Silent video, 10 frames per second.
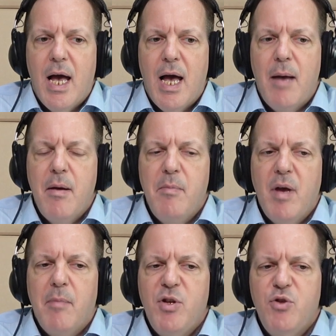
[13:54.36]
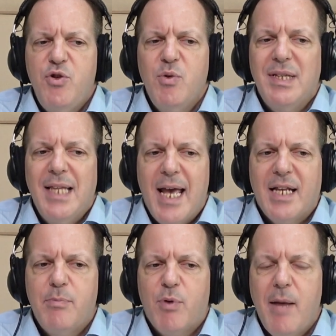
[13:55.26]
I mean, you do
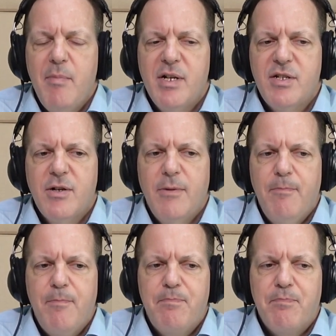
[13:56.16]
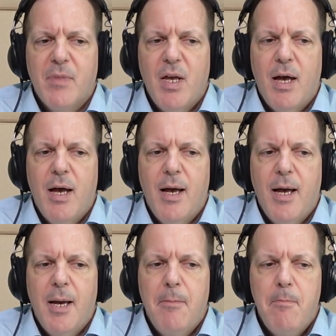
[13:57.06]
elect a prime minister.
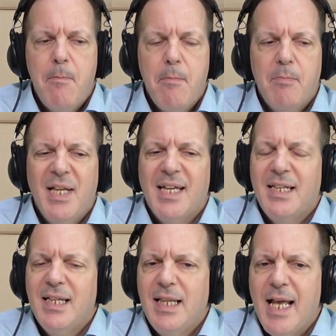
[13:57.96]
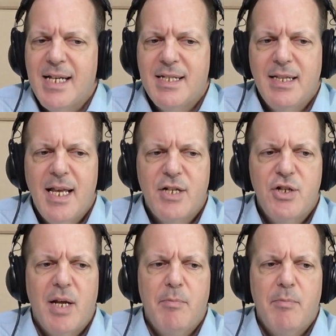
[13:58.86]
Like in the last election, I